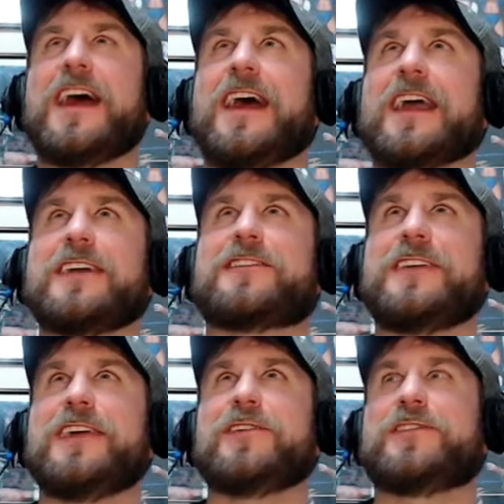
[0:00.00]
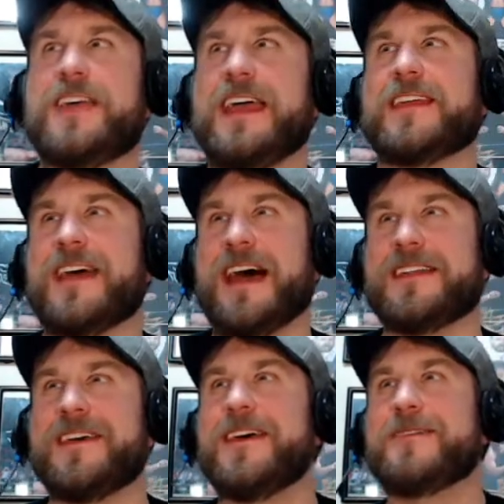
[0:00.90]
I can see you saying
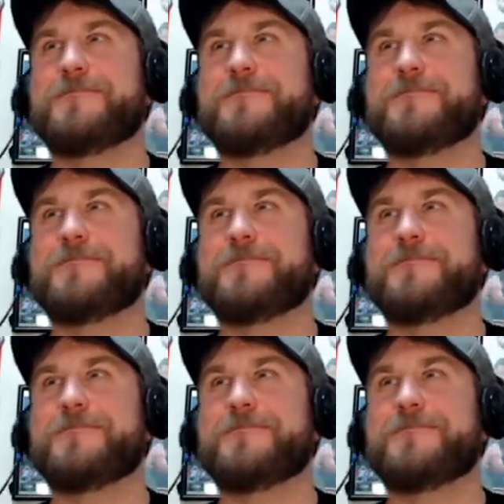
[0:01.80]
that.